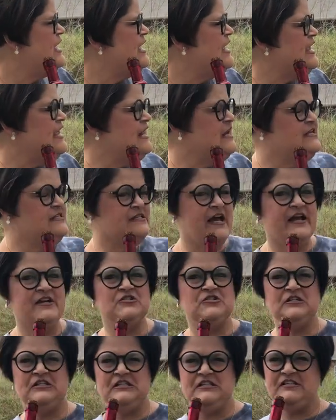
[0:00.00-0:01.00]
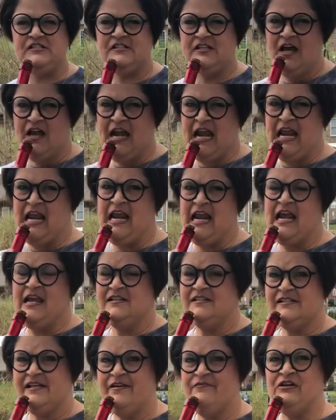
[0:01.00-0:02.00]
It is actually sunny
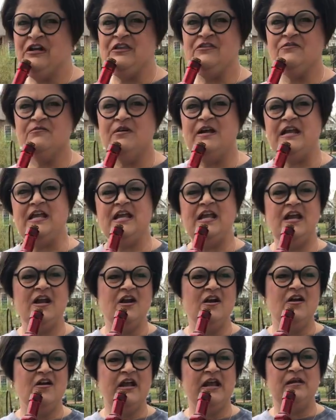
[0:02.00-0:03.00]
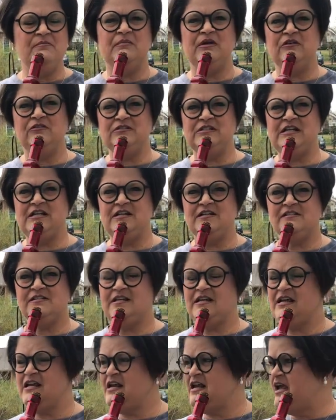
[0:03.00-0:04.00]
and 73 here in Middle
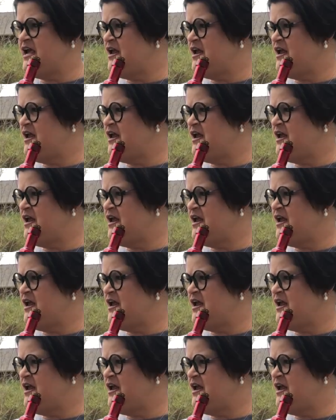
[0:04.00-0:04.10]
Tennessee,